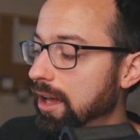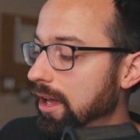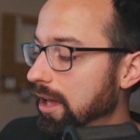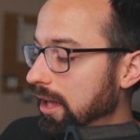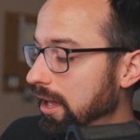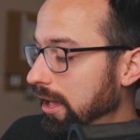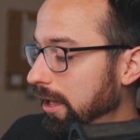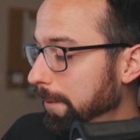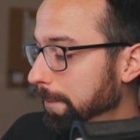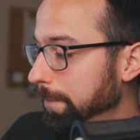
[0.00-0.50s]

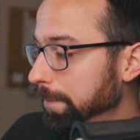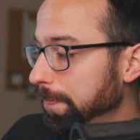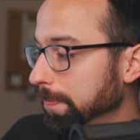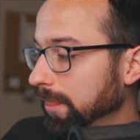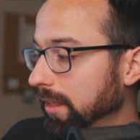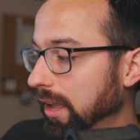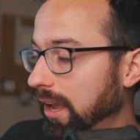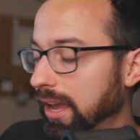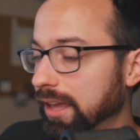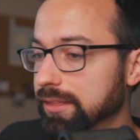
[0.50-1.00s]
Um,
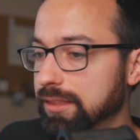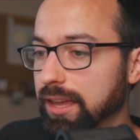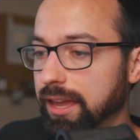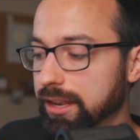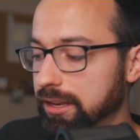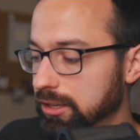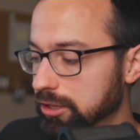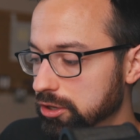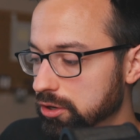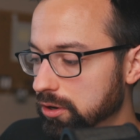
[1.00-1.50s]
and
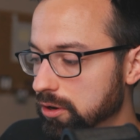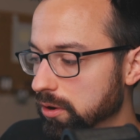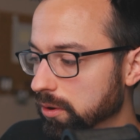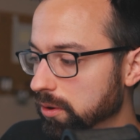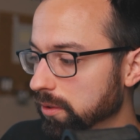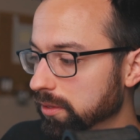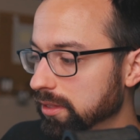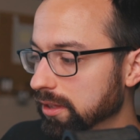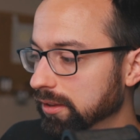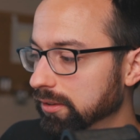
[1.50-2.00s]
then you go
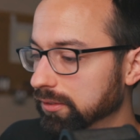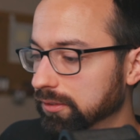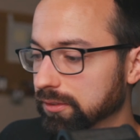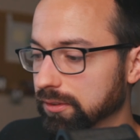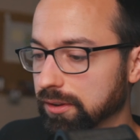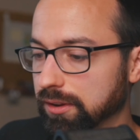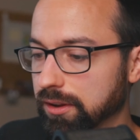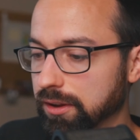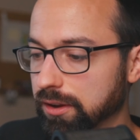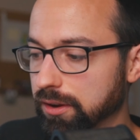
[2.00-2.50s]
to this,
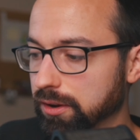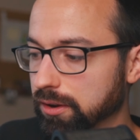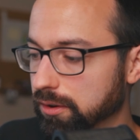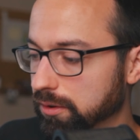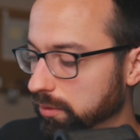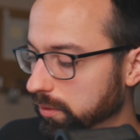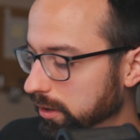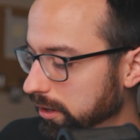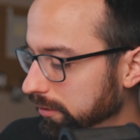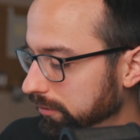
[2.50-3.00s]

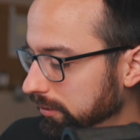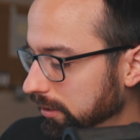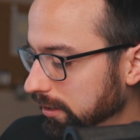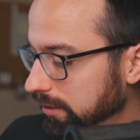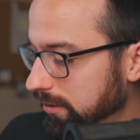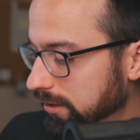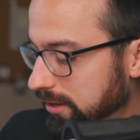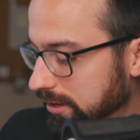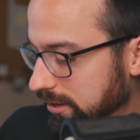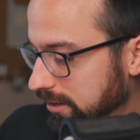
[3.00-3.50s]
where is
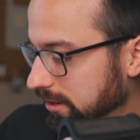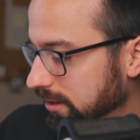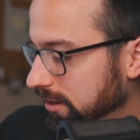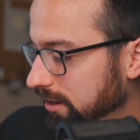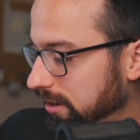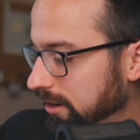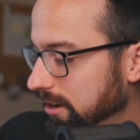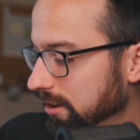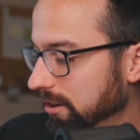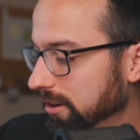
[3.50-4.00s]
it?
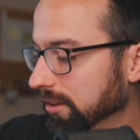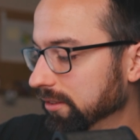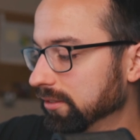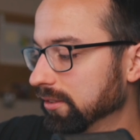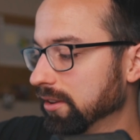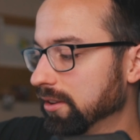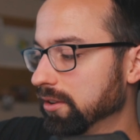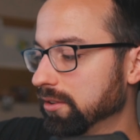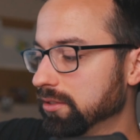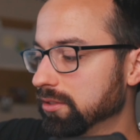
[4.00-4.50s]
Here it
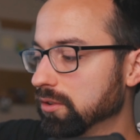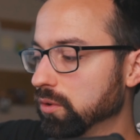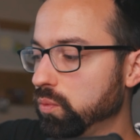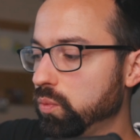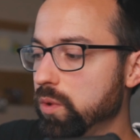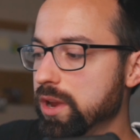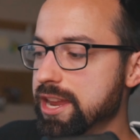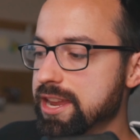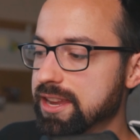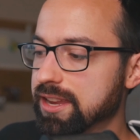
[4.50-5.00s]
is, the
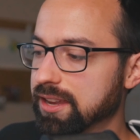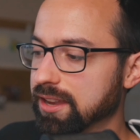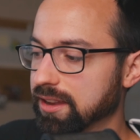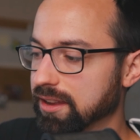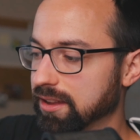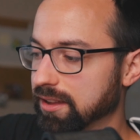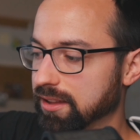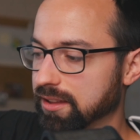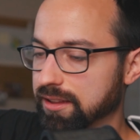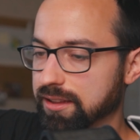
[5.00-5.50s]
week,
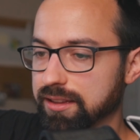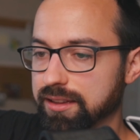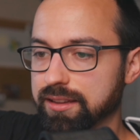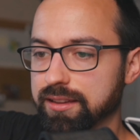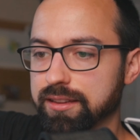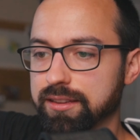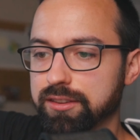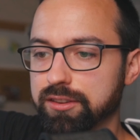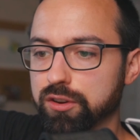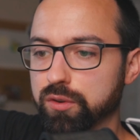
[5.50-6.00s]

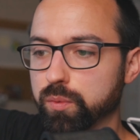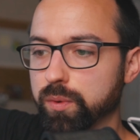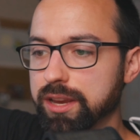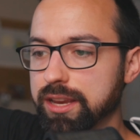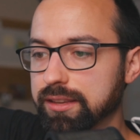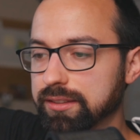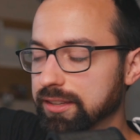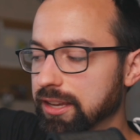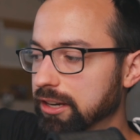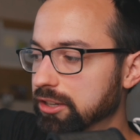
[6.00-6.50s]
your
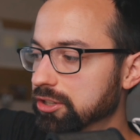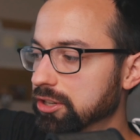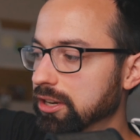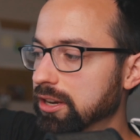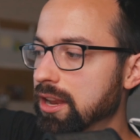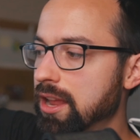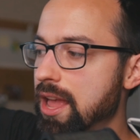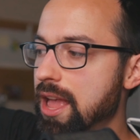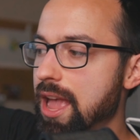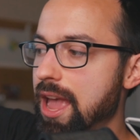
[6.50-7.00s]
week
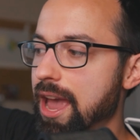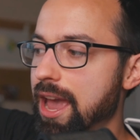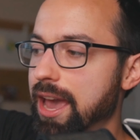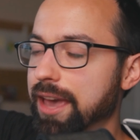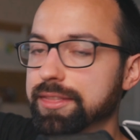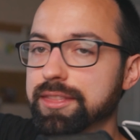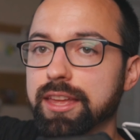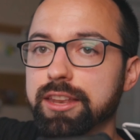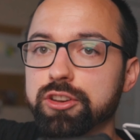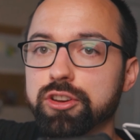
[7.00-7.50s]
section.
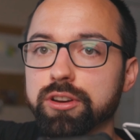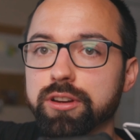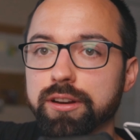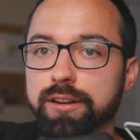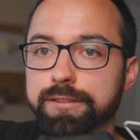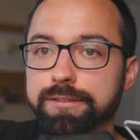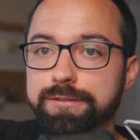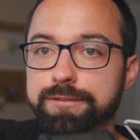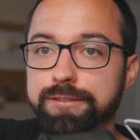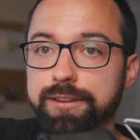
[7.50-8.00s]
And then you're
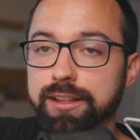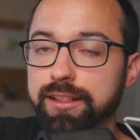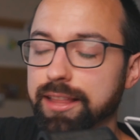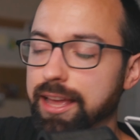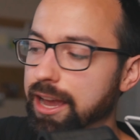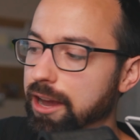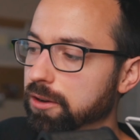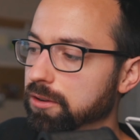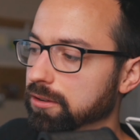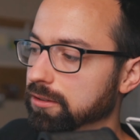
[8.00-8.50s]
going to fill
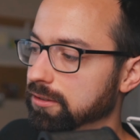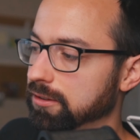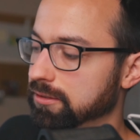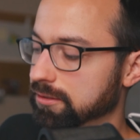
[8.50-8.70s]
out